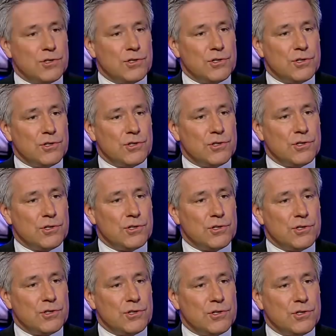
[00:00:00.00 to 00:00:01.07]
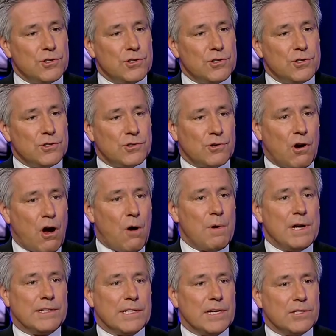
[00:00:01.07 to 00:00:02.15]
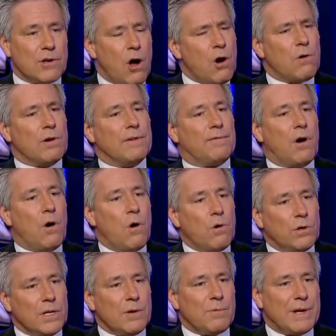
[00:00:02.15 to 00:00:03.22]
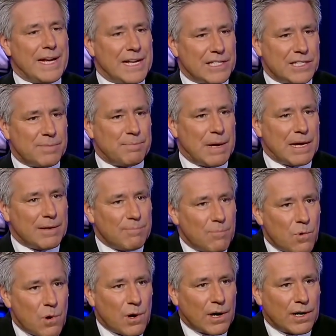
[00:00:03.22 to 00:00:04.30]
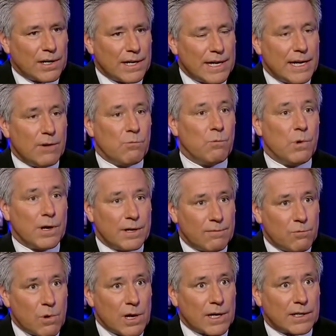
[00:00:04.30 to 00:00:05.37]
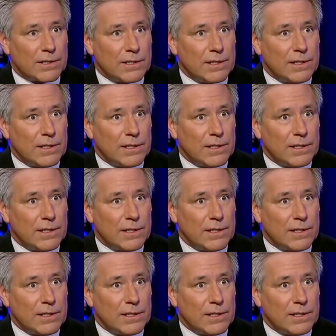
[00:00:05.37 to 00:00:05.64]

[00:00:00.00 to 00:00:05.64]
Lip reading: and failed, the excuse always is, oh, if only we had spent more, it would have worked.